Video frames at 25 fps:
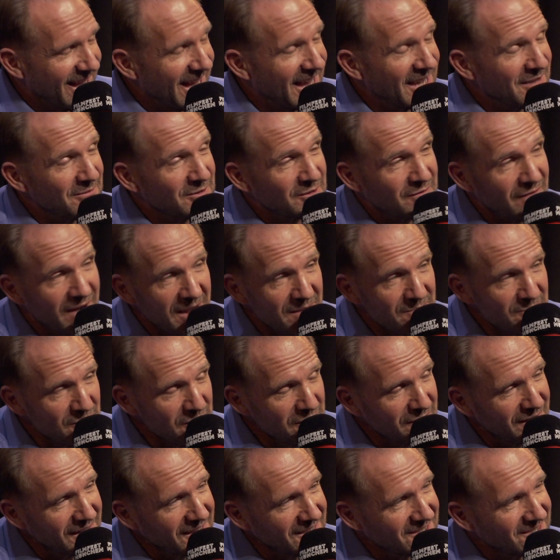And it was very
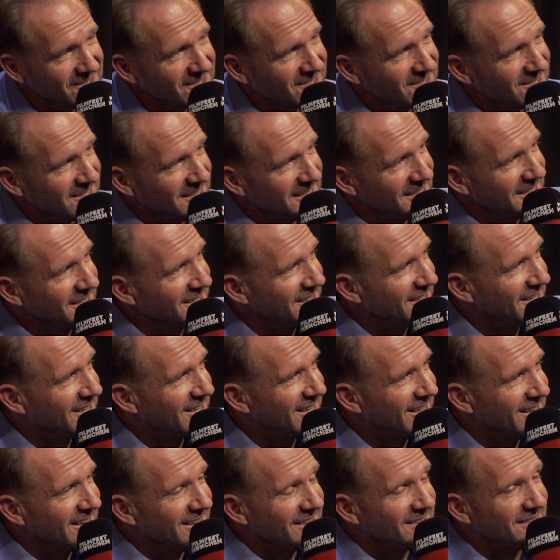moving to see
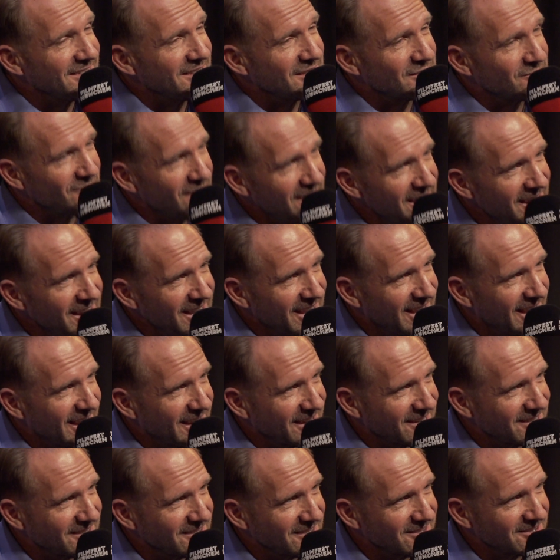the Israeli
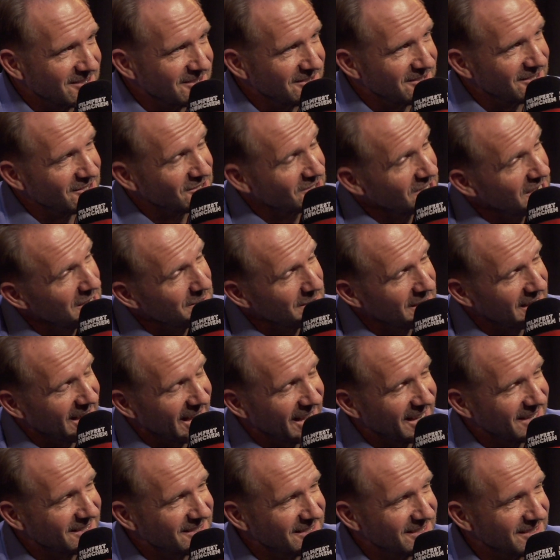actors and the German
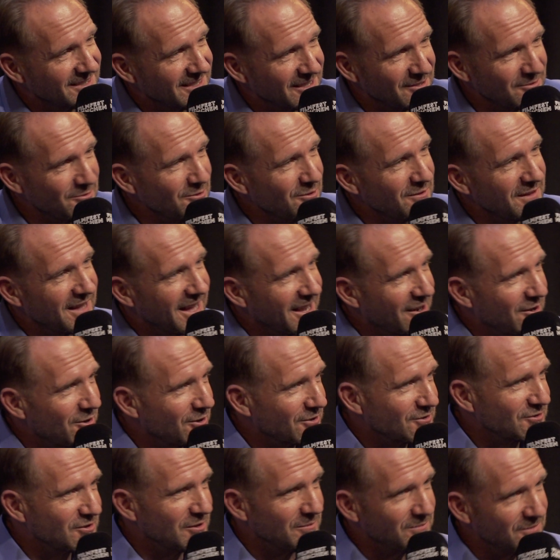actors in all their
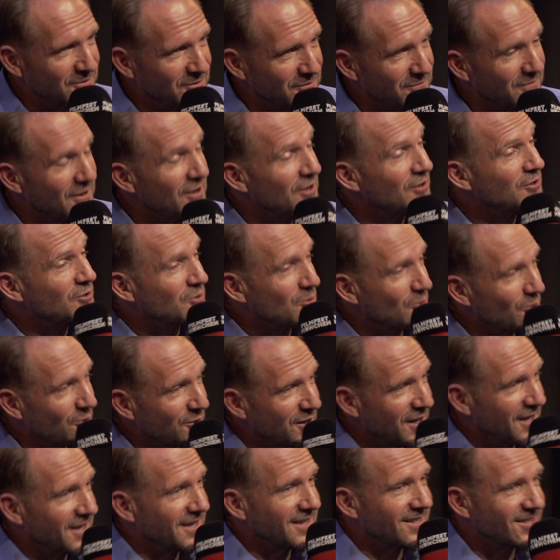costumes,
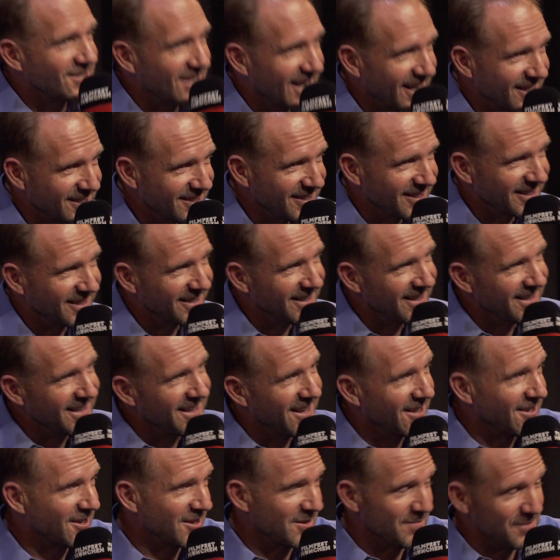talking and chatting
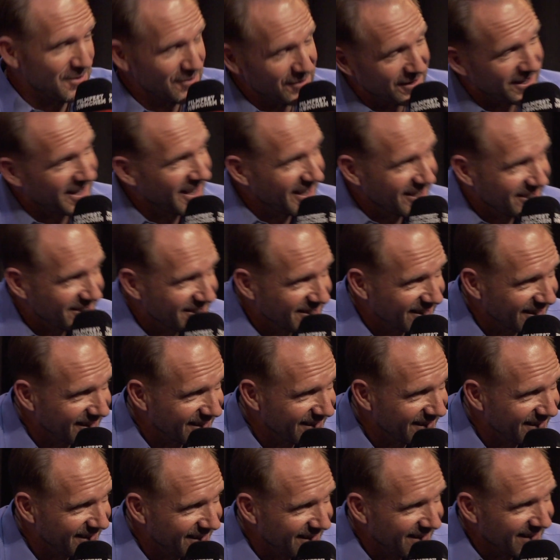and
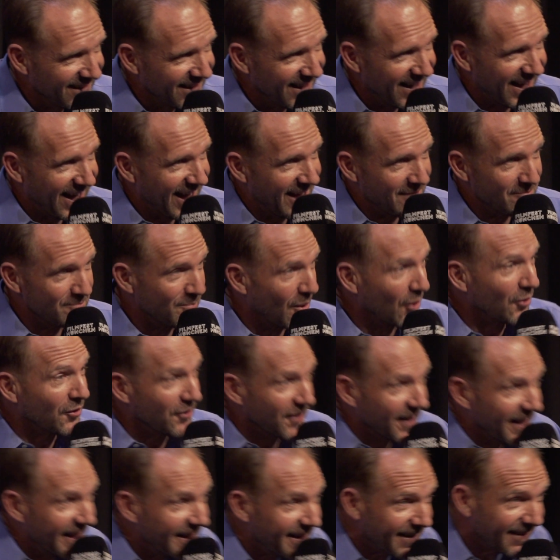communicating and
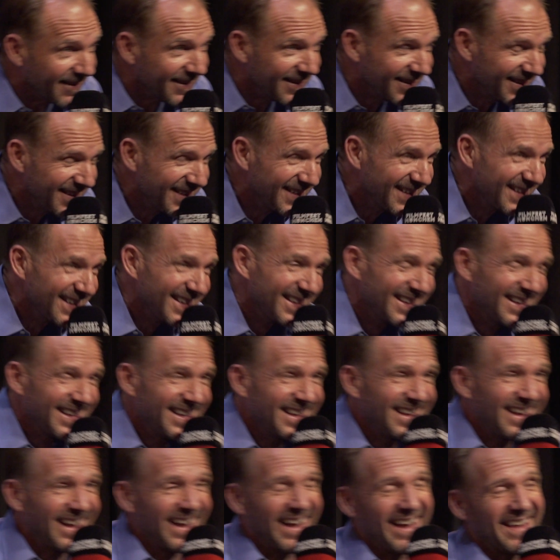bonding.
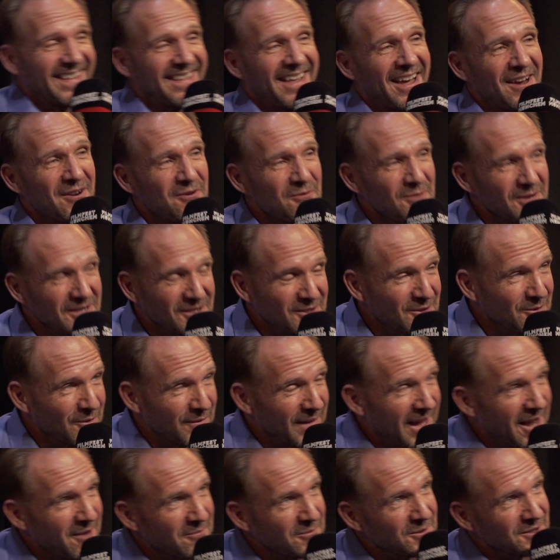And I always thought
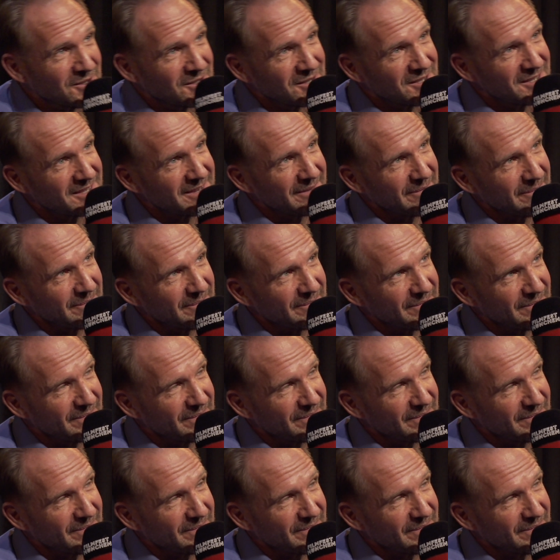that was,